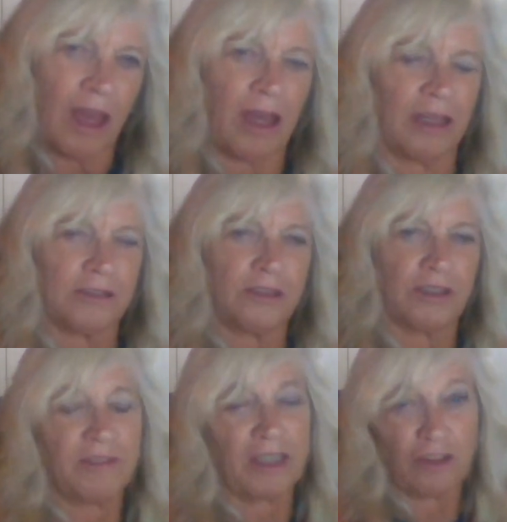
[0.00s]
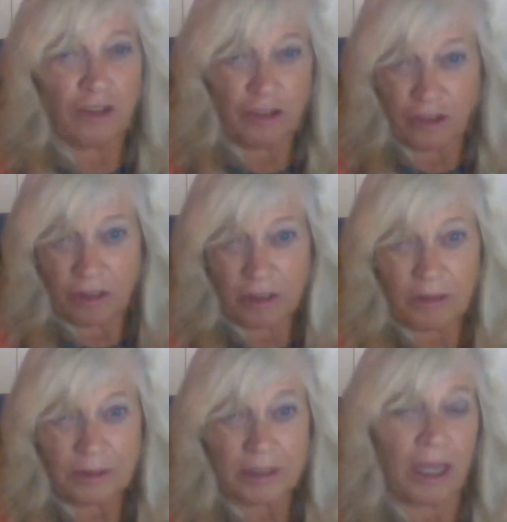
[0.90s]
a certified nutrition
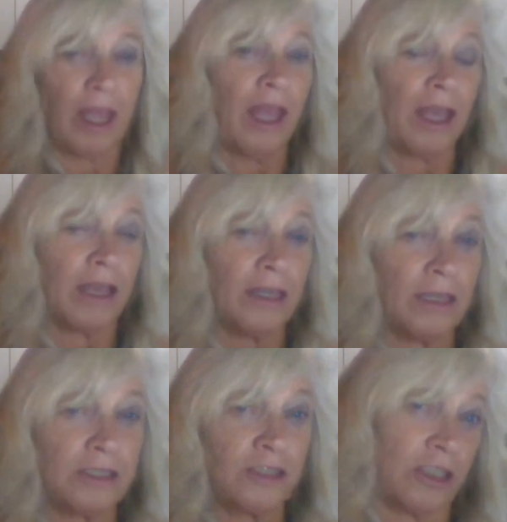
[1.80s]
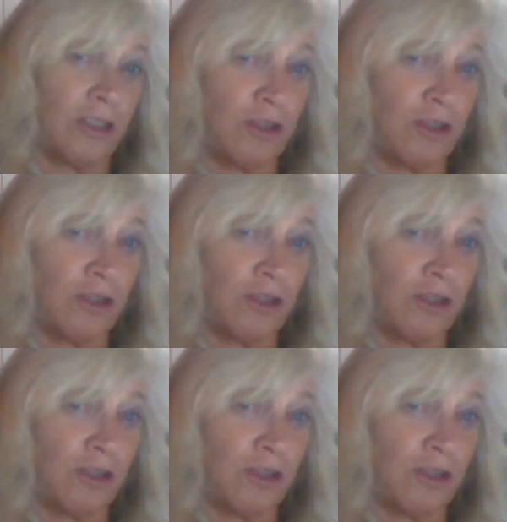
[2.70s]
coach, and a chartered